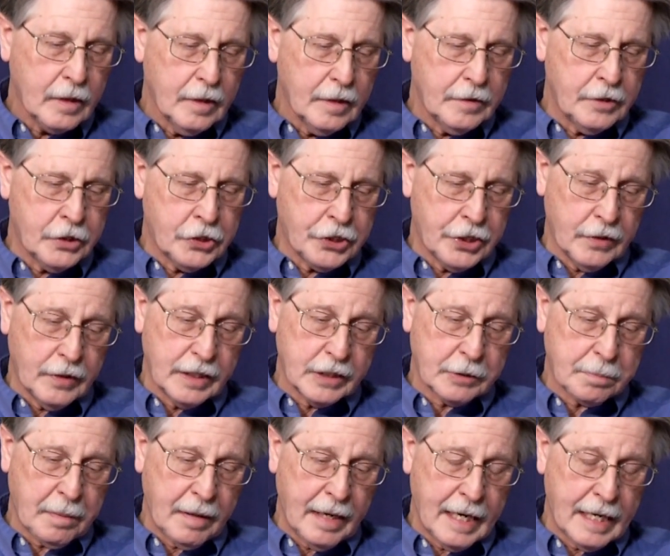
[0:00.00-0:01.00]
the Shiras
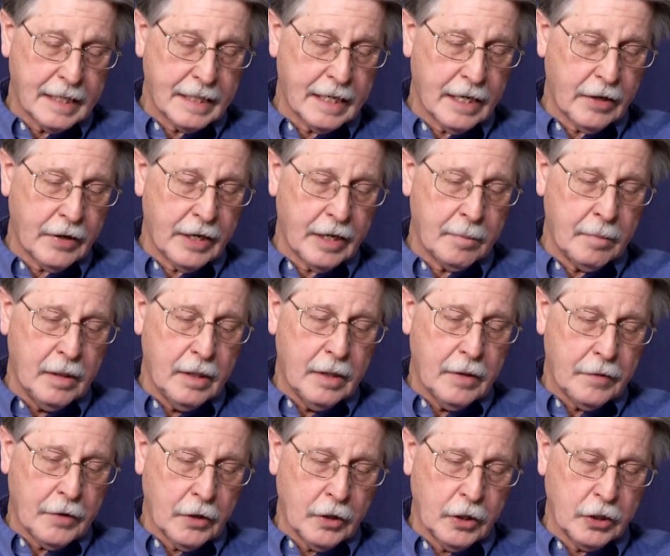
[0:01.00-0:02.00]
Planetarium,
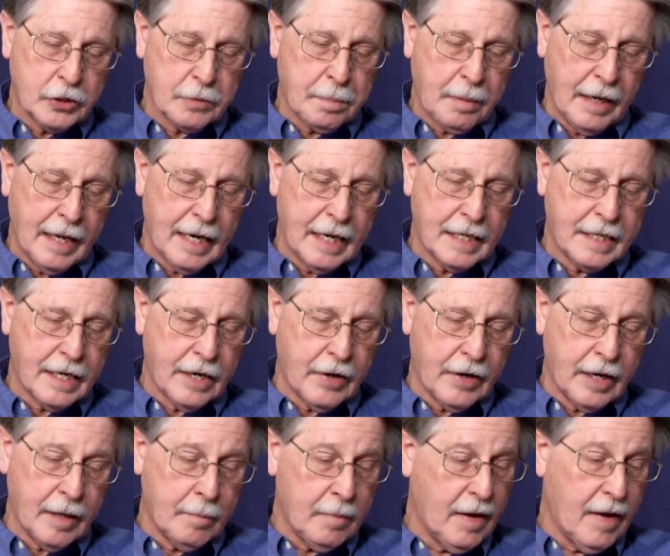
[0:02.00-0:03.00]
the Hearst
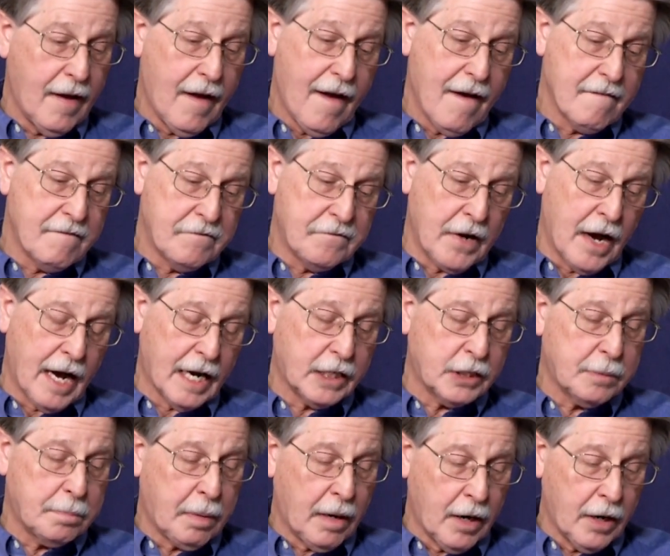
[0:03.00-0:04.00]
Planetarium, Fox
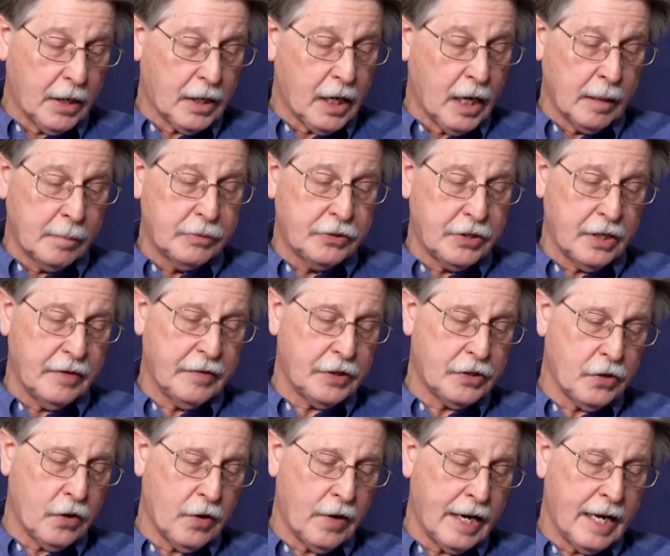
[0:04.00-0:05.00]
Park
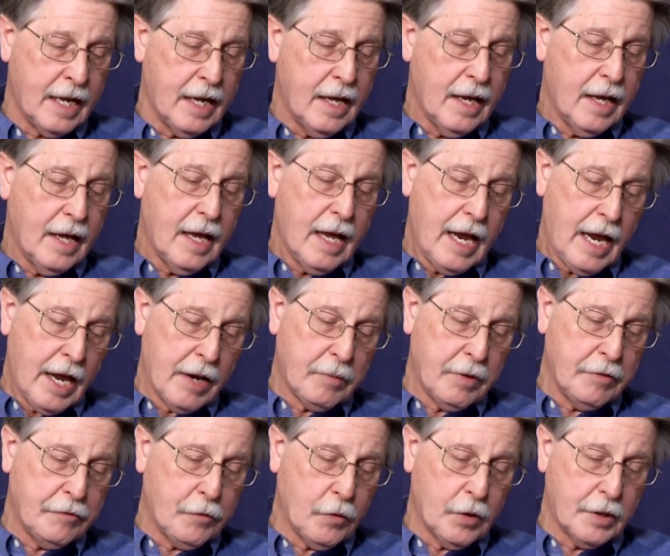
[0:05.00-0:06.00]
Observatory, Henry
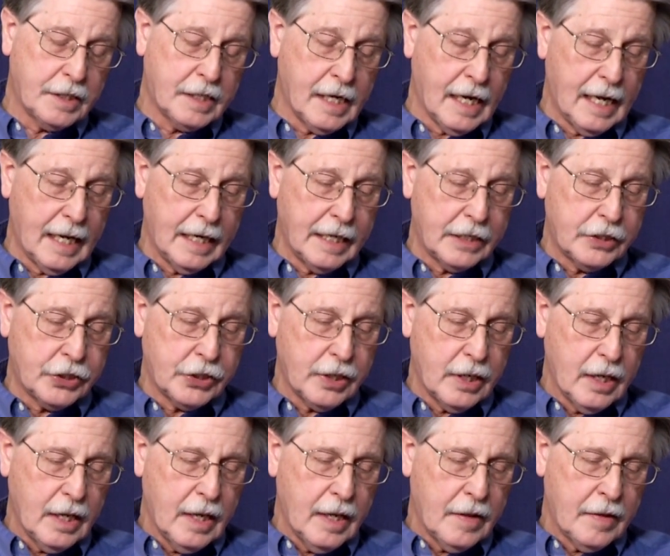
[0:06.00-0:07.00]
Ford College,
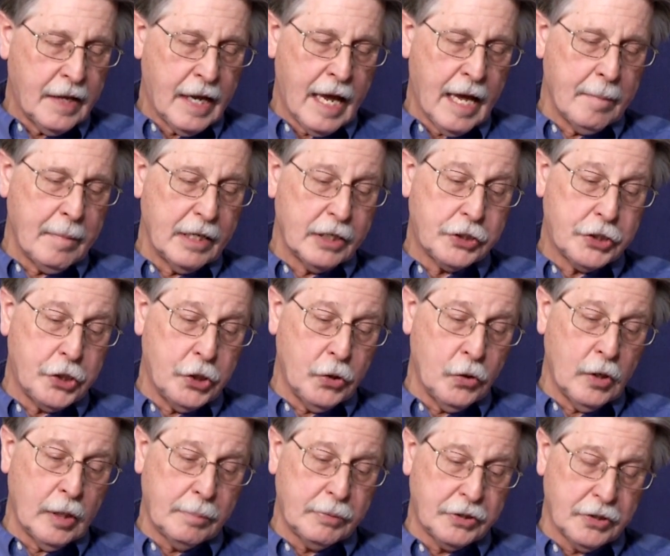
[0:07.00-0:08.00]
the MSU
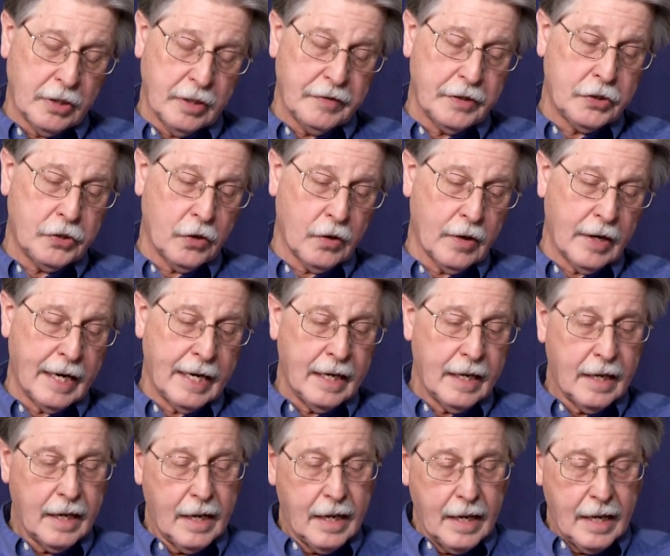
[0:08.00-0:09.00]
Observatory,
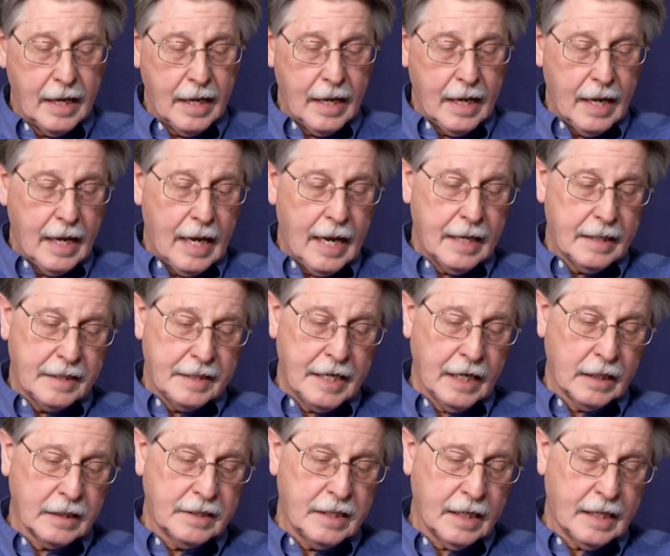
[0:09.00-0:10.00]

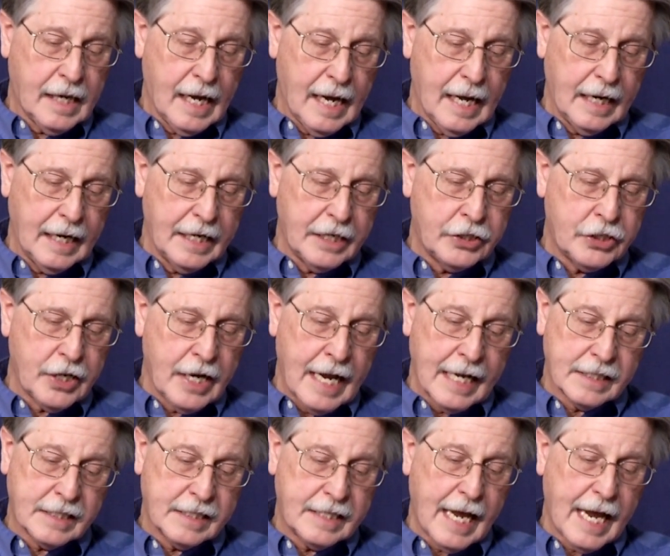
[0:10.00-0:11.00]
Delta College at
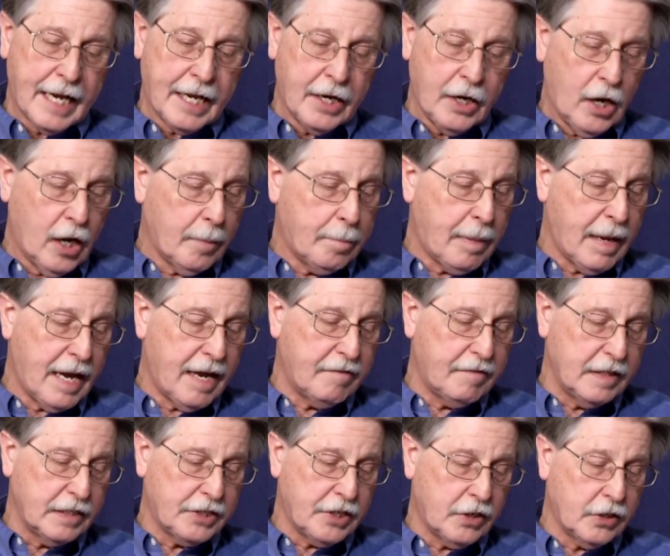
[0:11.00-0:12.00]
Saginaw Bay
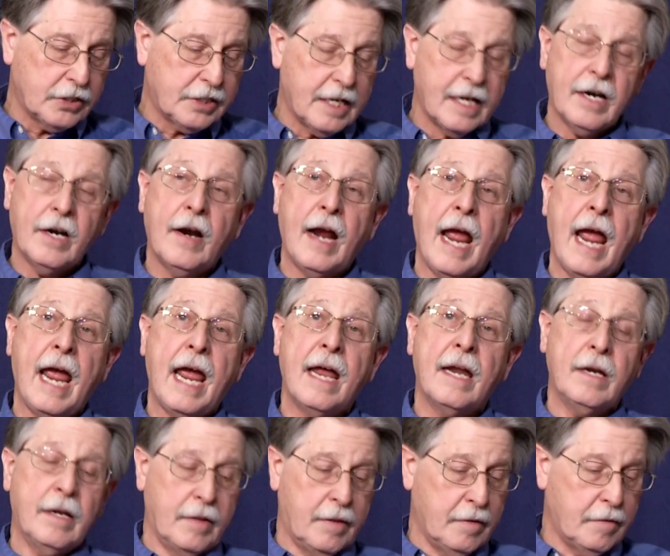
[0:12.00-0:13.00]
Visitor Center,
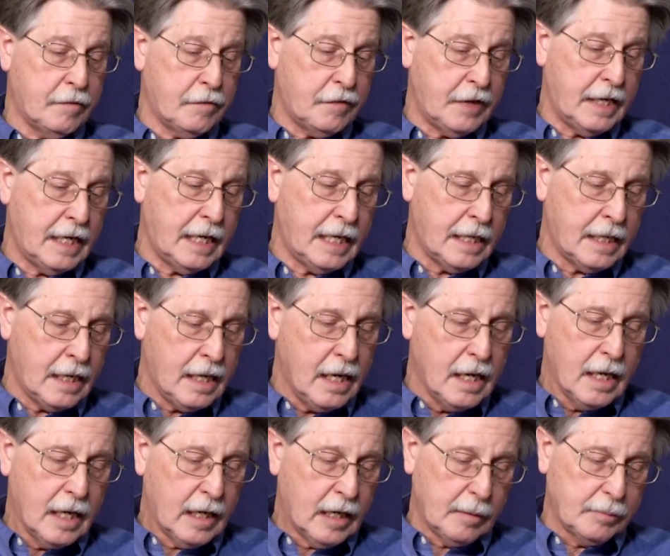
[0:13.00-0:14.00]
and the Veen
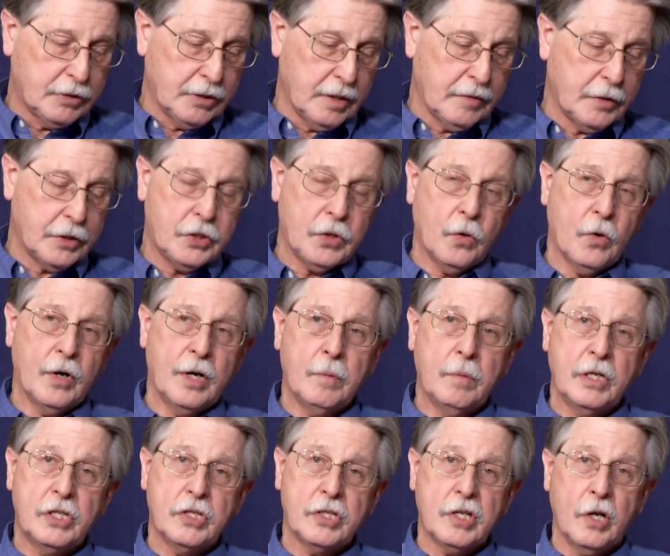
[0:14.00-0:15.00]
Observatory,
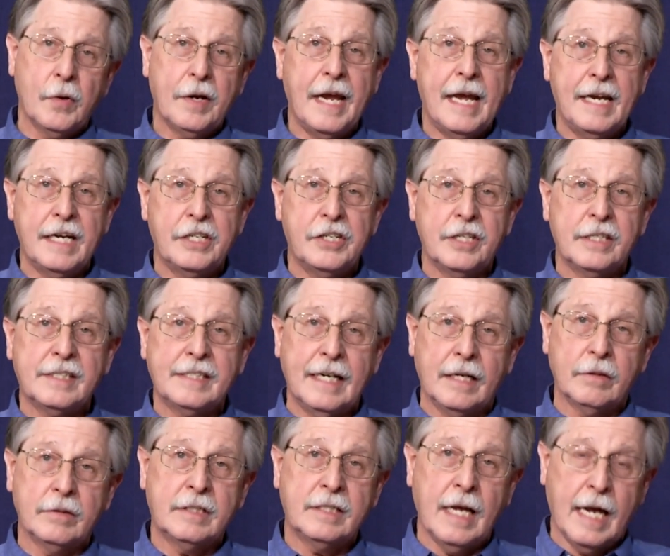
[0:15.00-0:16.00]
which is located just
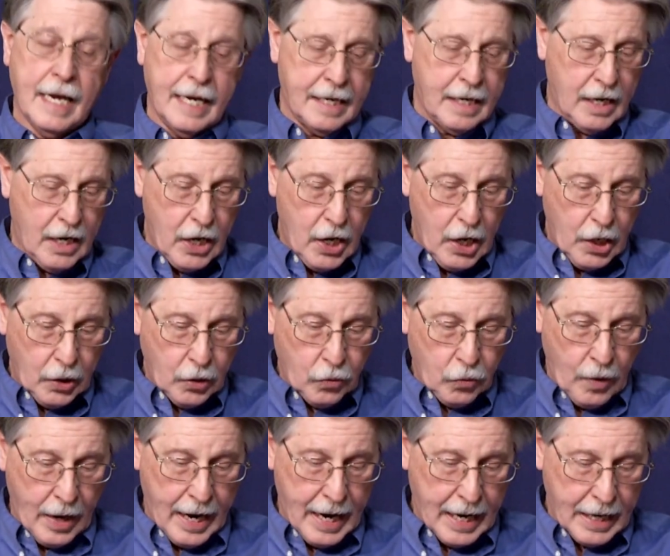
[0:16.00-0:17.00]
outside
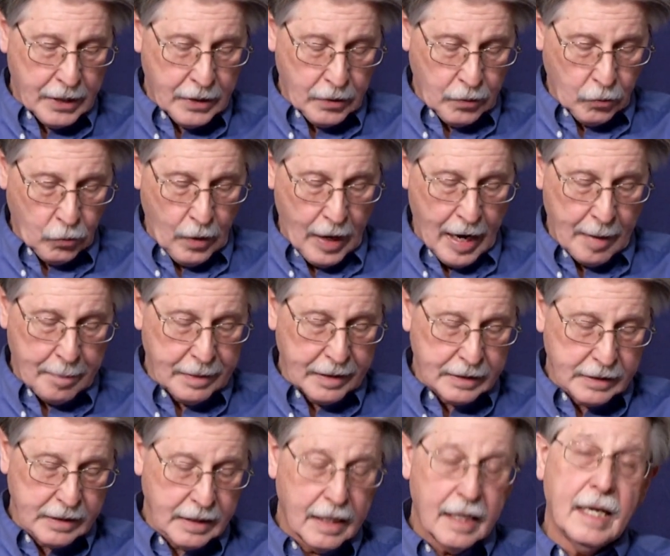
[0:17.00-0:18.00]
Grand
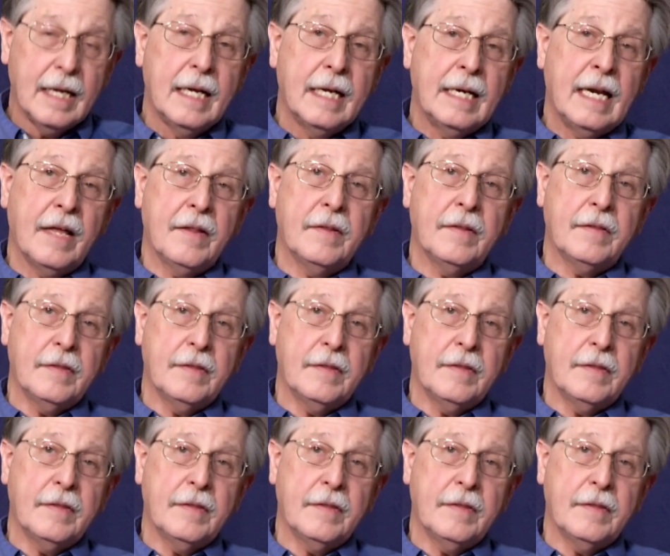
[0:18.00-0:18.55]
Rapids. Now,